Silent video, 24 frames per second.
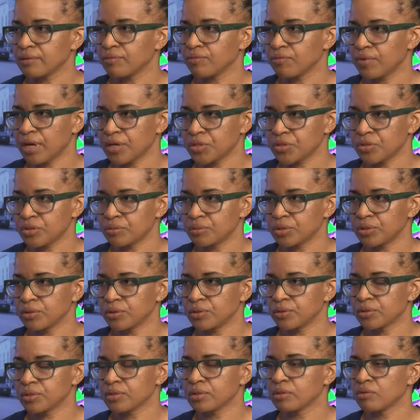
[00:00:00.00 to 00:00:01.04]

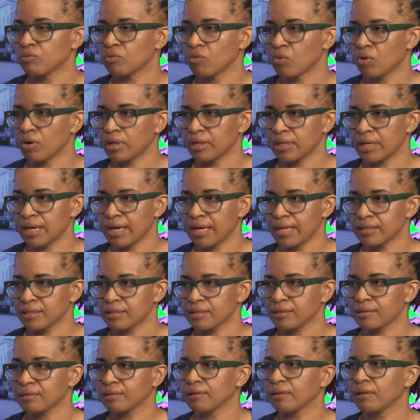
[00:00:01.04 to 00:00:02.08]
vegetables, raw
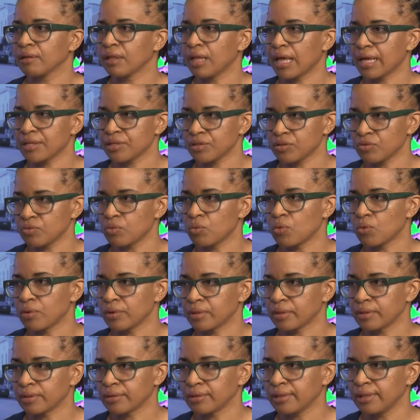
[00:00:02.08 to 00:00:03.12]
nuts, lots of
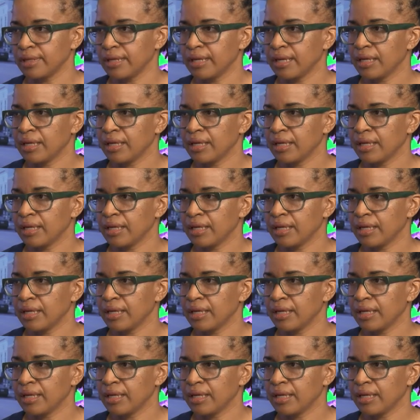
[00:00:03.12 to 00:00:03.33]
water,